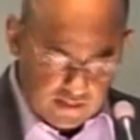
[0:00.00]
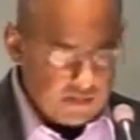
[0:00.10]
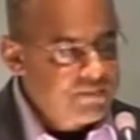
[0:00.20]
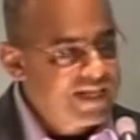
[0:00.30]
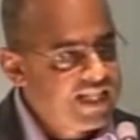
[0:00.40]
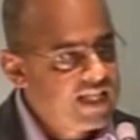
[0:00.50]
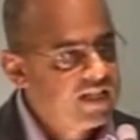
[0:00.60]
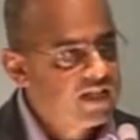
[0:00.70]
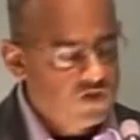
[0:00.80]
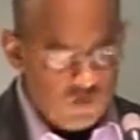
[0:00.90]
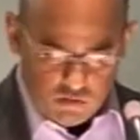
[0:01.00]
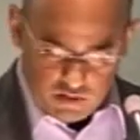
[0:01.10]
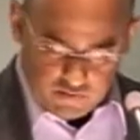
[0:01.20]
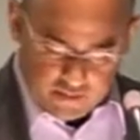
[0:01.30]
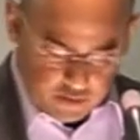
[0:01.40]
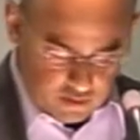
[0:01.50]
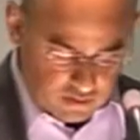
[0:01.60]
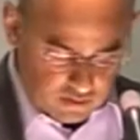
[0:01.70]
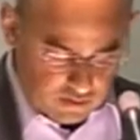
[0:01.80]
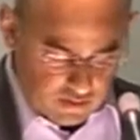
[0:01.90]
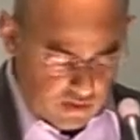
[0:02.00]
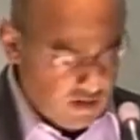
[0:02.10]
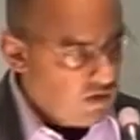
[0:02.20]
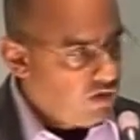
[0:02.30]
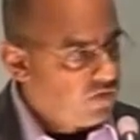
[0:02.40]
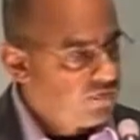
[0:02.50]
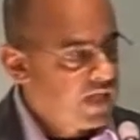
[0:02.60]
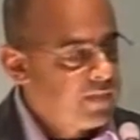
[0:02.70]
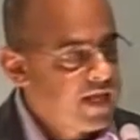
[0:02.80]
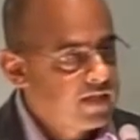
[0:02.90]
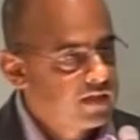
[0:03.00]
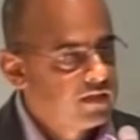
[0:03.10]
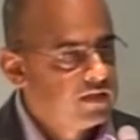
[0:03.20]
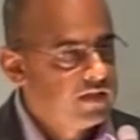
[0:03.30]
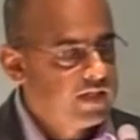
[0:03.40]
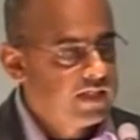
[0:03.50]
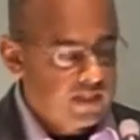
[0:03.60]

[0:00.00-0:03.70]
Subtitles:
yet millennia-old traditions of climatically and